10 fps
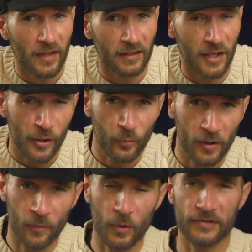Hello,
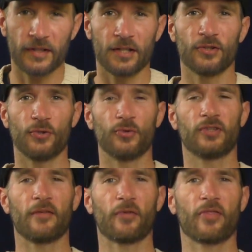welcome once again to
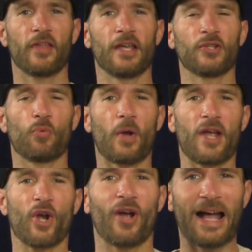Stuff and Things,
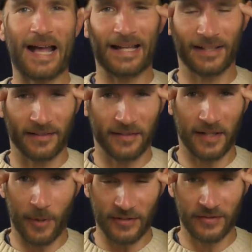where I like to
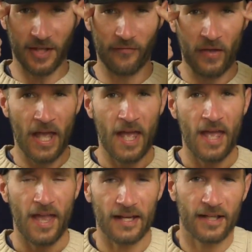talk about stuff
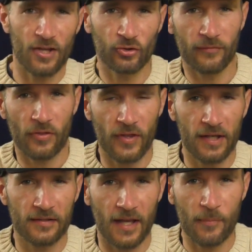and occasionally even
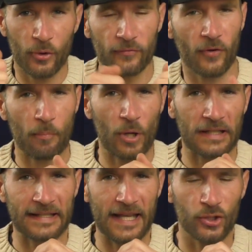things. I'm your good friend
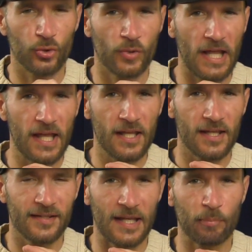Bradley, and today
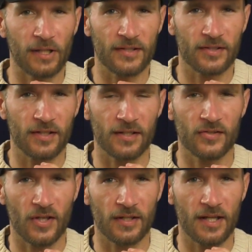is a pleasant
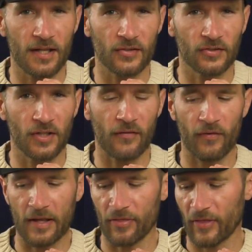Sunday Stuff
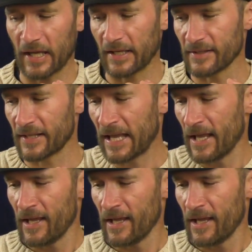and Things.